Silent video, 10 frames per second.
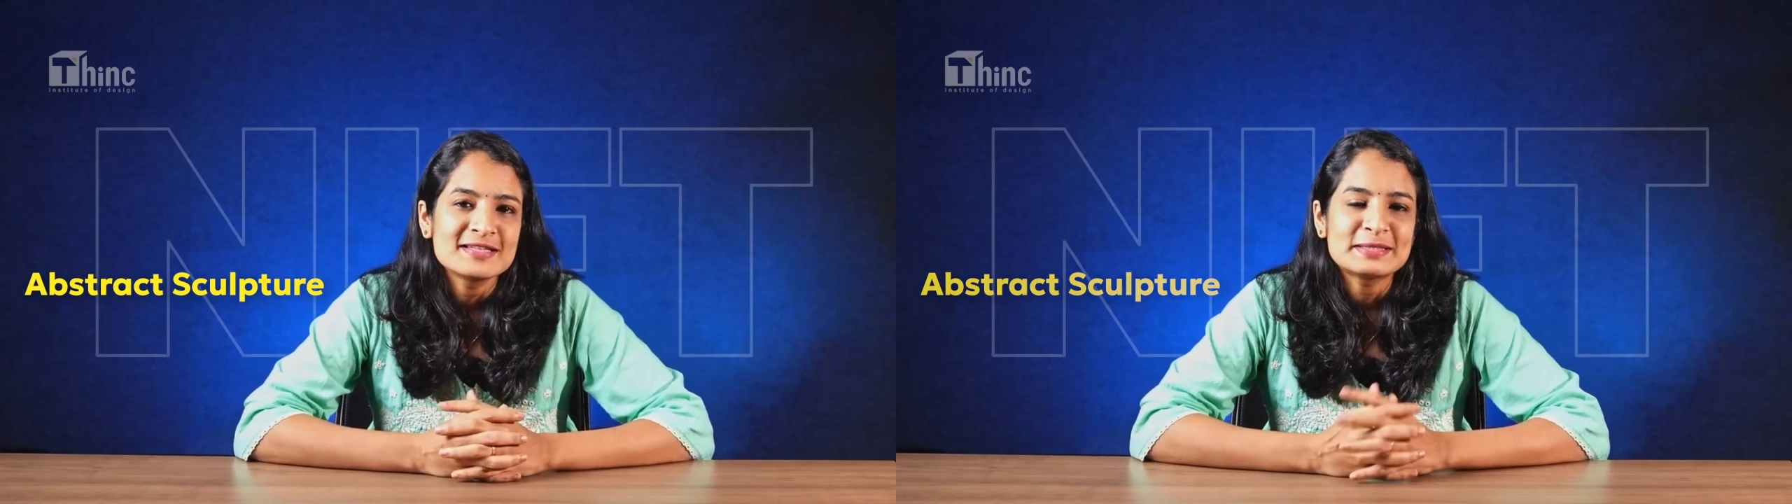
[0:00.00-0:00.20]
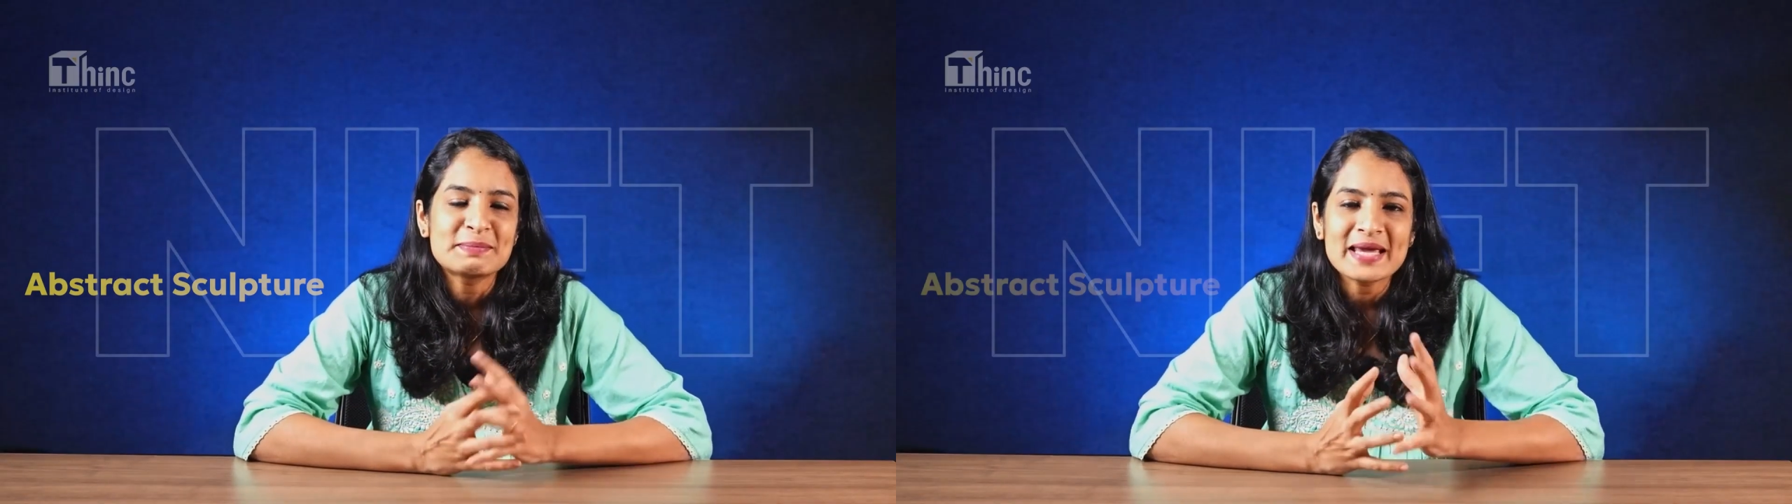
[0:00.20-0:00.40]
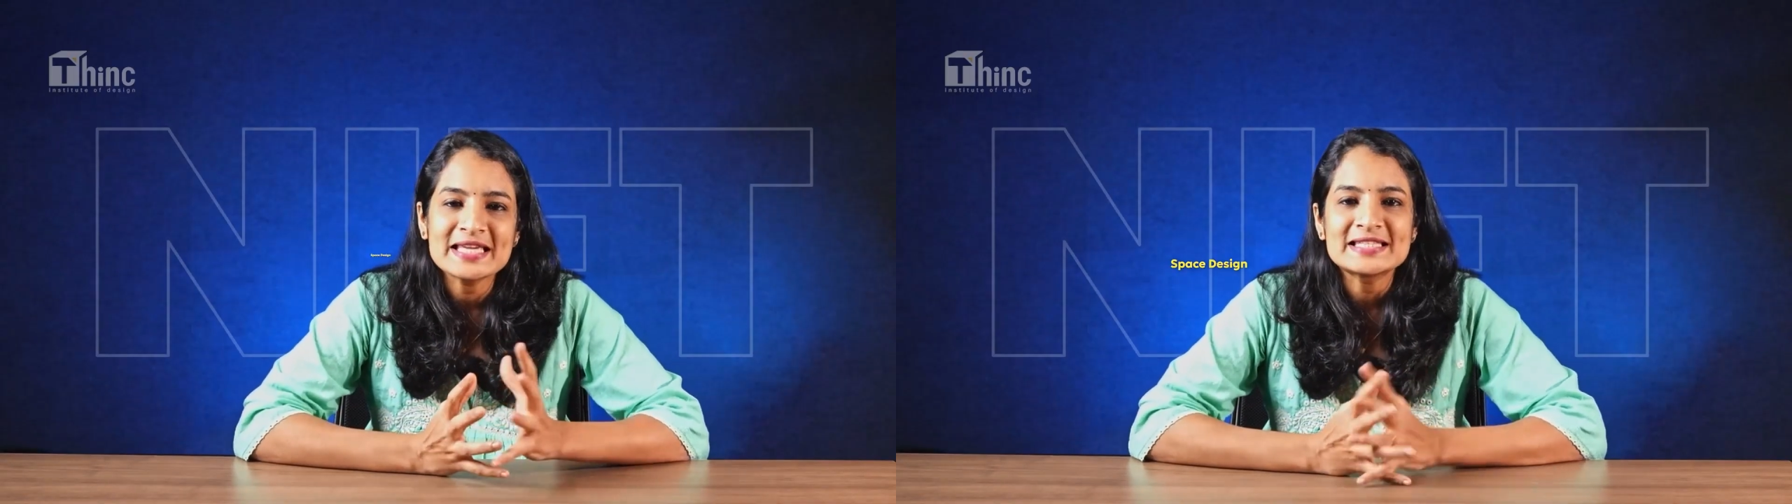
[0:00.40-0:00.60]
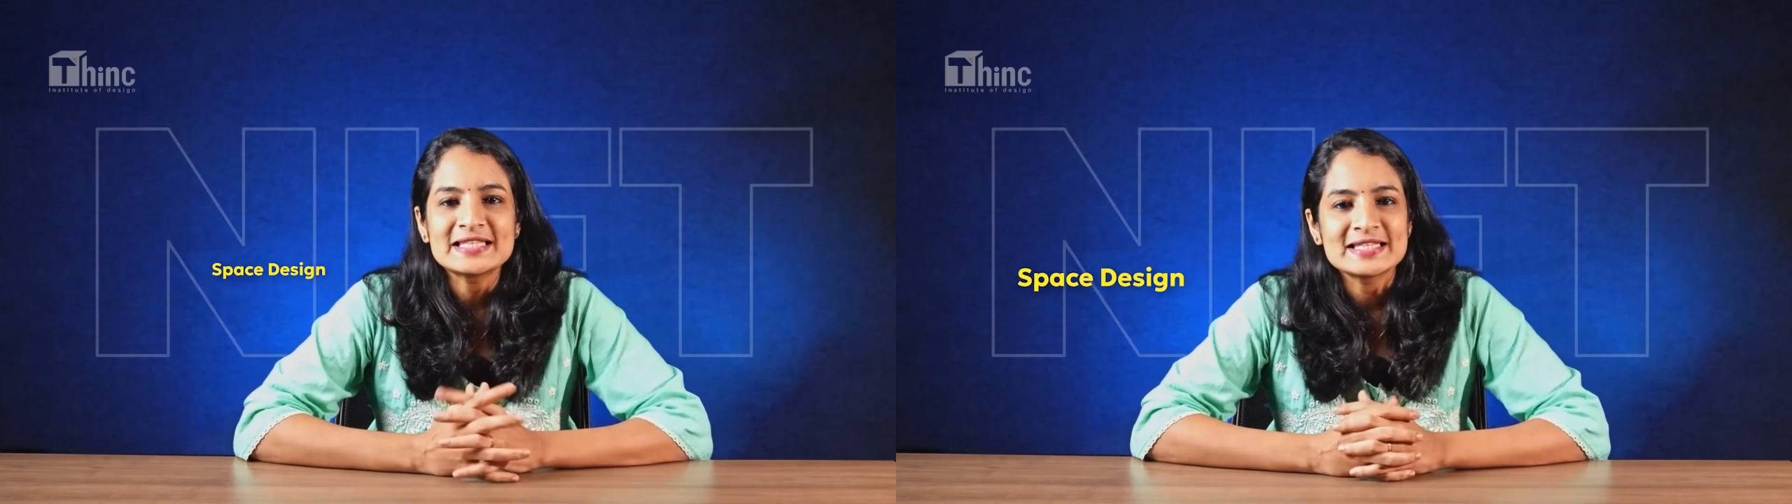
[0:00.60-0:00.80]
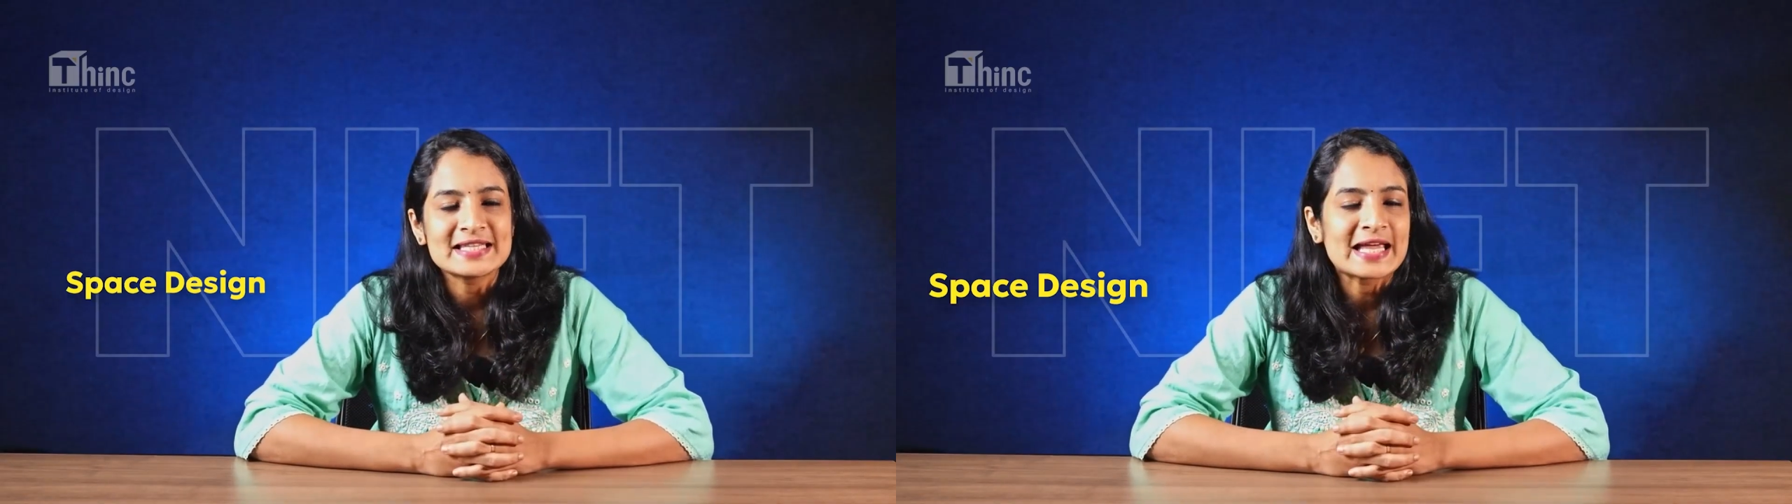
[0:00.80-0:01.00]
space
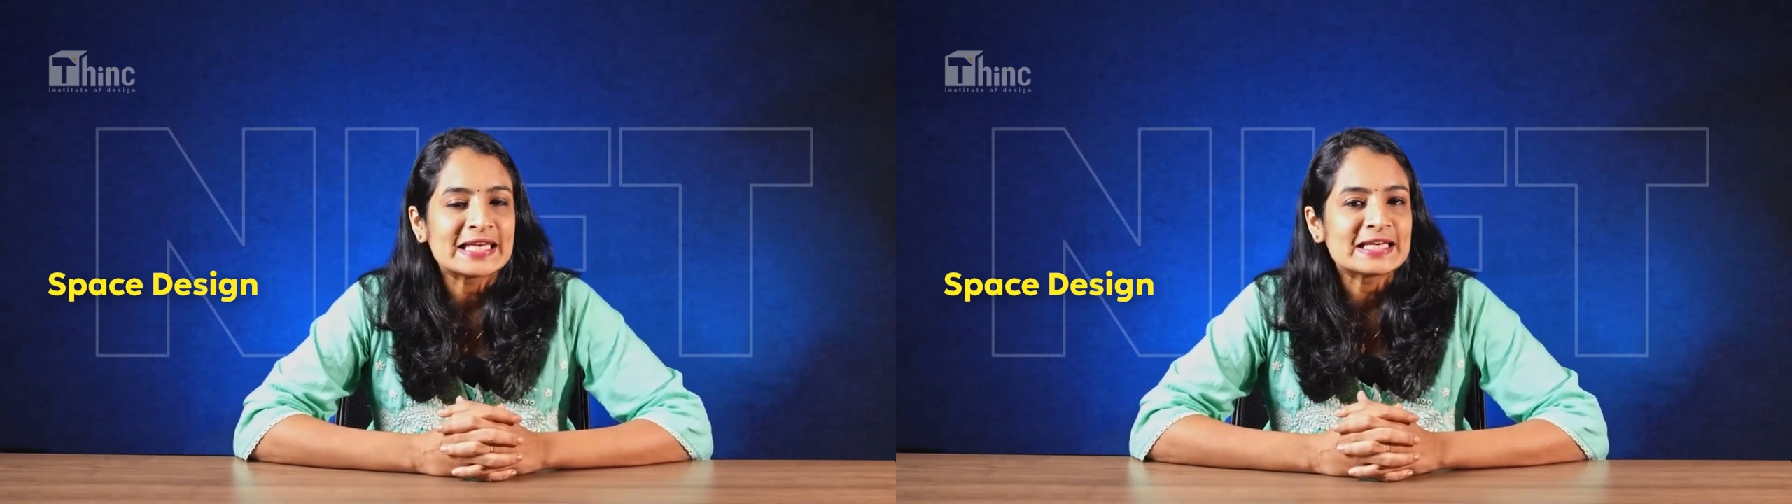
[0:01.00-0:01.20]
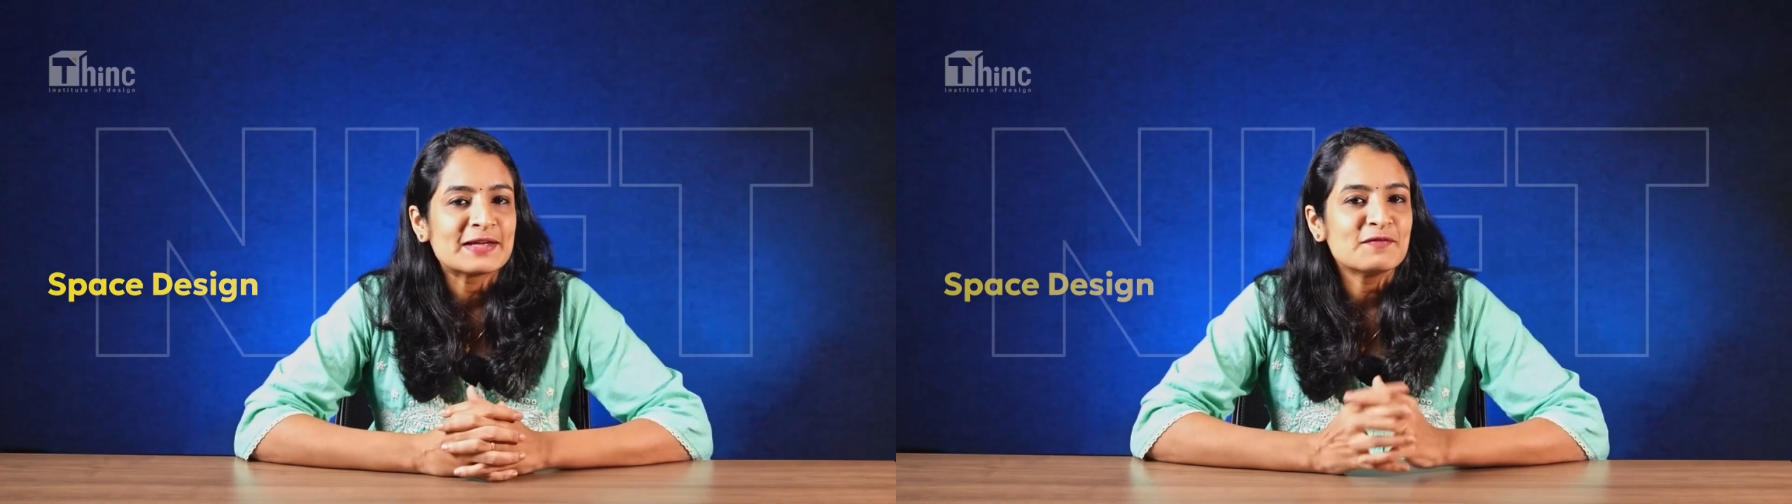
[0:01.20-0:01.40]
design,